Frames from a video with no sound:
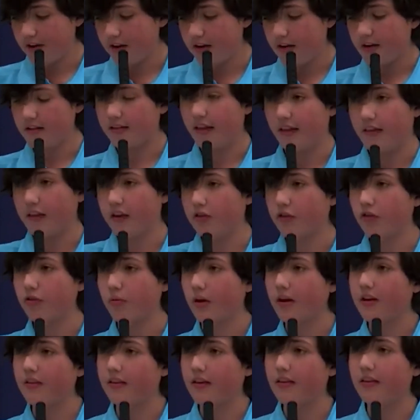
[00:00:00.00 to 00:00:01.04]
private that they
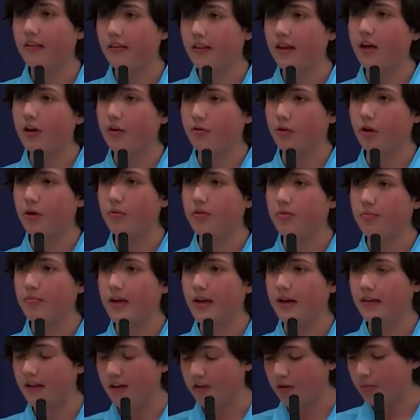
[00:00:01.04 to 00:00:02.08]
just want to say that they agree with
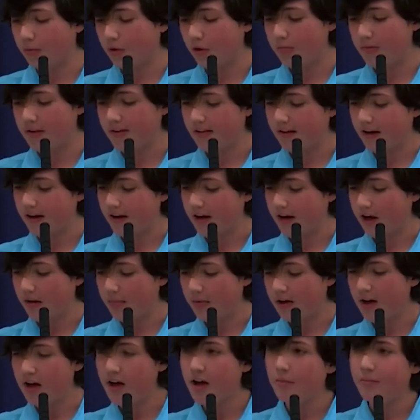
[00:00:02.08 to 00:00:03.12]
me and they support me standing
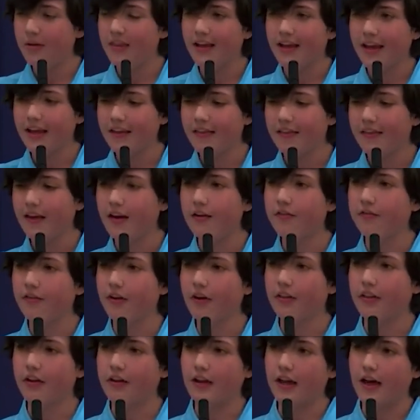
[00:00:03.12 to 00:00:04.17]
up, but they can't say it in
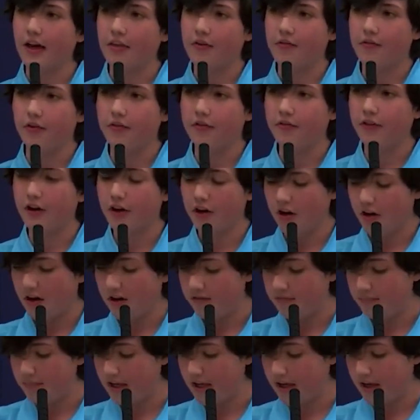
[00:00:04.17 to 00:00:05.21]
front of the class for fear
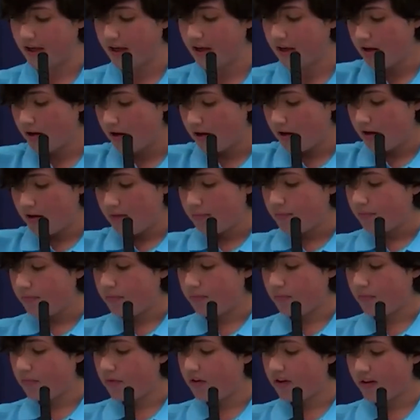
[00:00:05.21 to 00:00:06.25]
of being
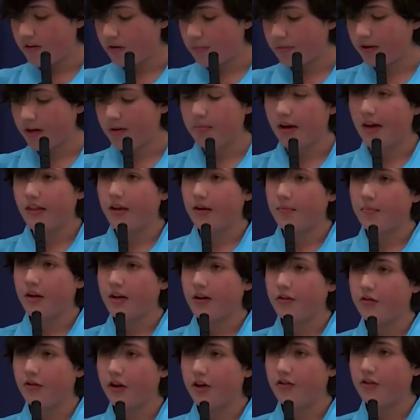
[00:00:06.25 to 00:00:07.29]
disciplined by the
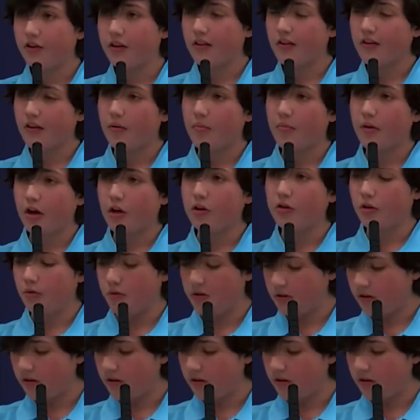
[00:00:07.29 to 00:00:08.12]
administration in some way